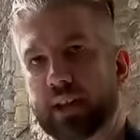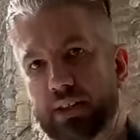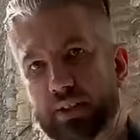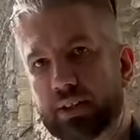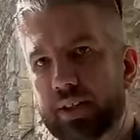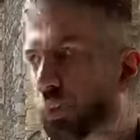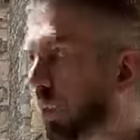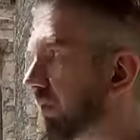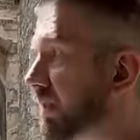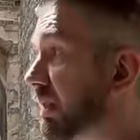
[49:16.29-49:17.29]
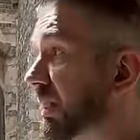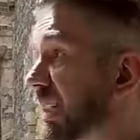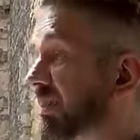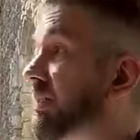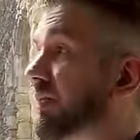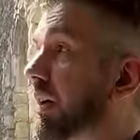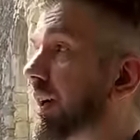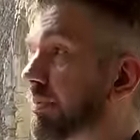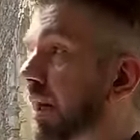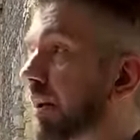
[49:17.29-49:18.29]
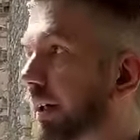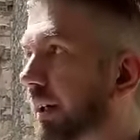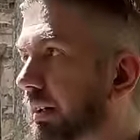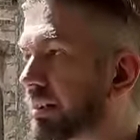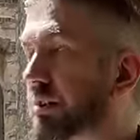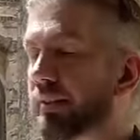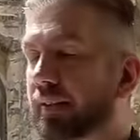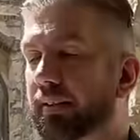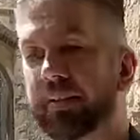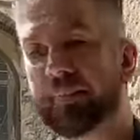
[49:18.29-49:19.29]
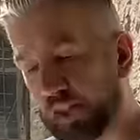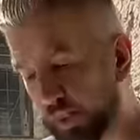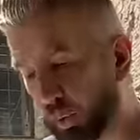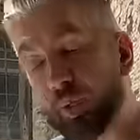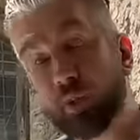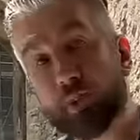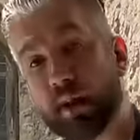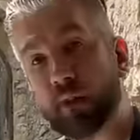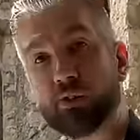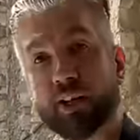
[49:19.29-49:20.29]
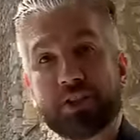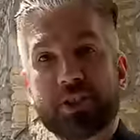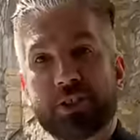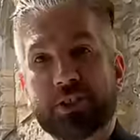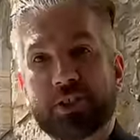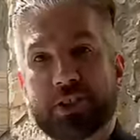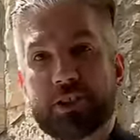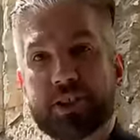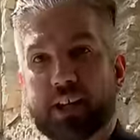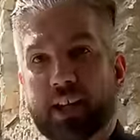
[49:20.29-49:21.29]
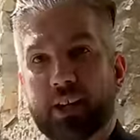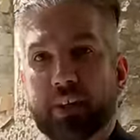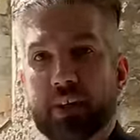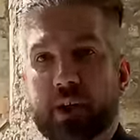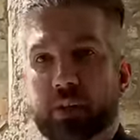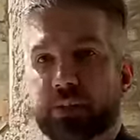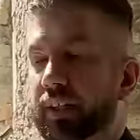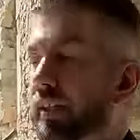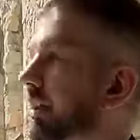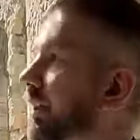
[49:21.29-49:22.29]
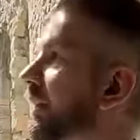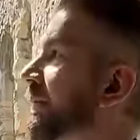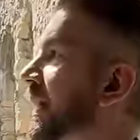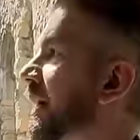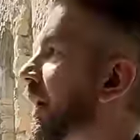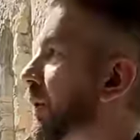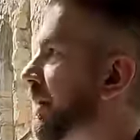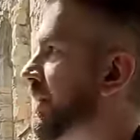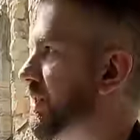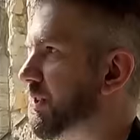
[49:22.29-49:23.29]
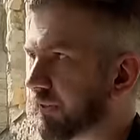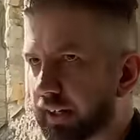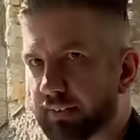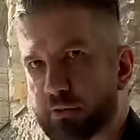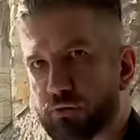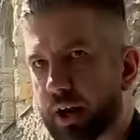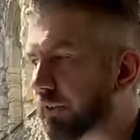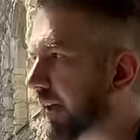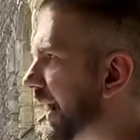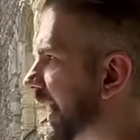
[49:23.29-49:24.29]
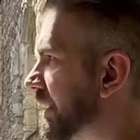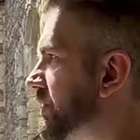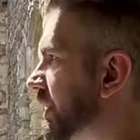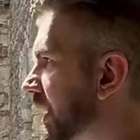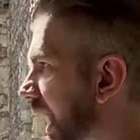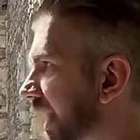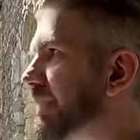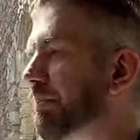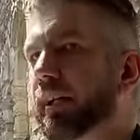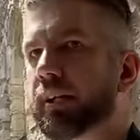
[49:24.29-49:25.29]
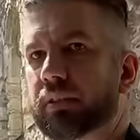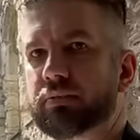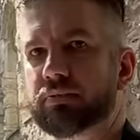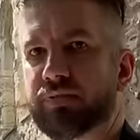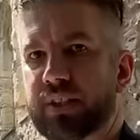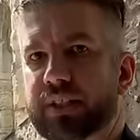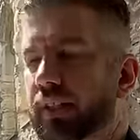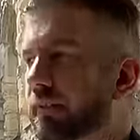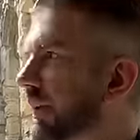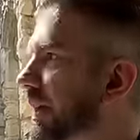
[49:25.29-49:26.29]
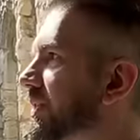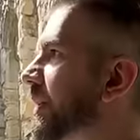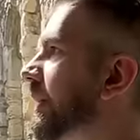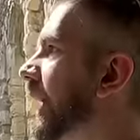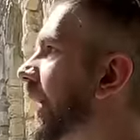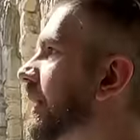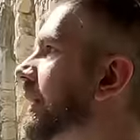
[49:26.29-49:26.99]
inside this wolf suit because it was very demanding. It was almost like the wheelbarrow races you used to do as a kid, where you hold the hold a person's feet and they'd run on their hands. So you had to be physically fit to do that.